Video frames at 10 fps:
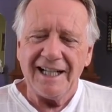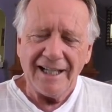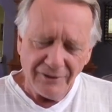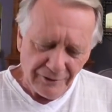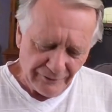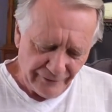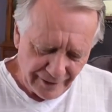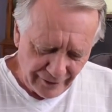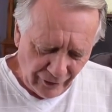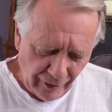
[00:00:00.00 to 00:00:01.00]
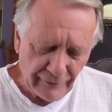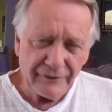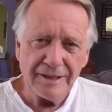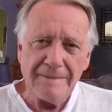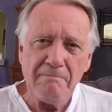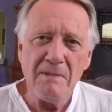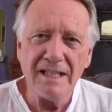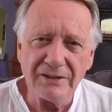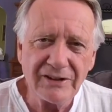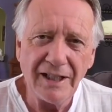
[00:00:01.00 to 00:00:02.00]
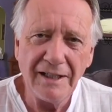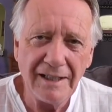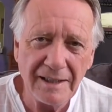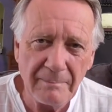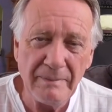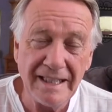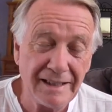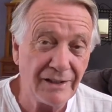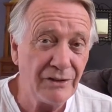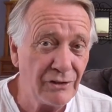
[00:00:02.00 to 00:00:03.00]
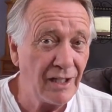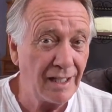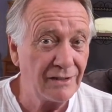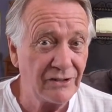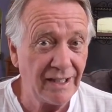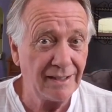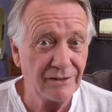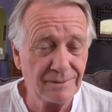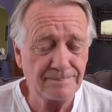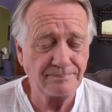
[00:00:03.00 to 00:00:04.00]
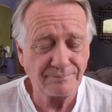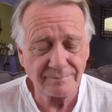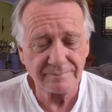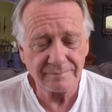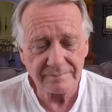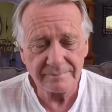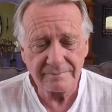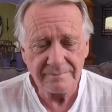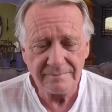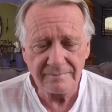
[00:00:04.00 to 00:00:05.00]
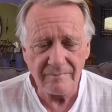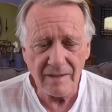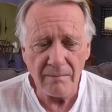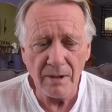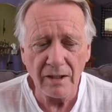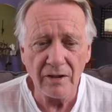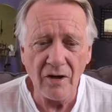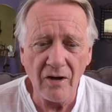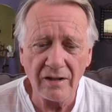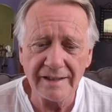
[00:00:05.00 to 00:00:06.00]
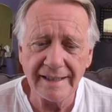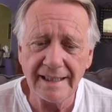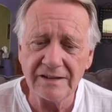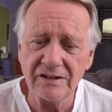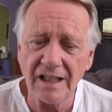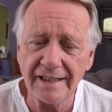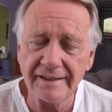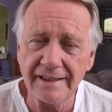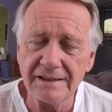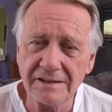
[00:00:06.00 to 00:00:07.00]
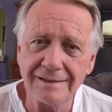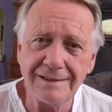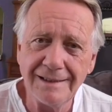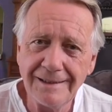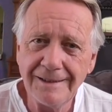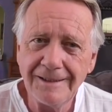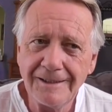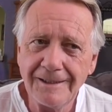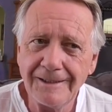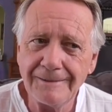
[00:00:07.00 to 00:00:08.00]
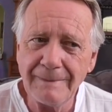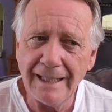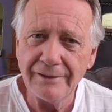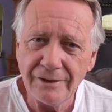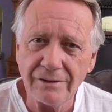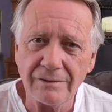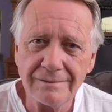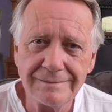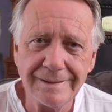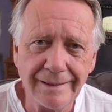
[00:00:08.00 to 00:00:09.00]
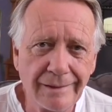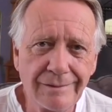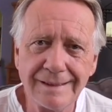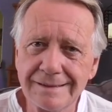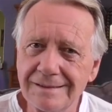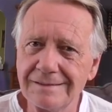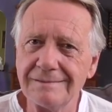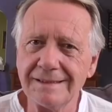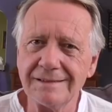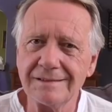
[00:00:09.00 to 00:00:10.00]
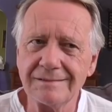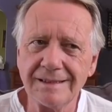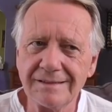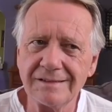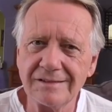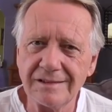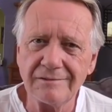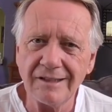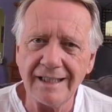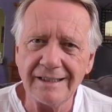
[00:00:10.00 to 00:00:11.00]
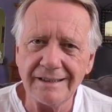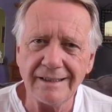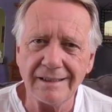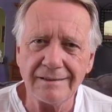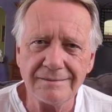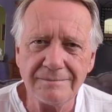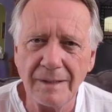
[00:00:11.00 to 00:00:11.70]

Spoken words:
I don't very often miss being in the United States. But on holidays like this, I do. You know, it's still right in there.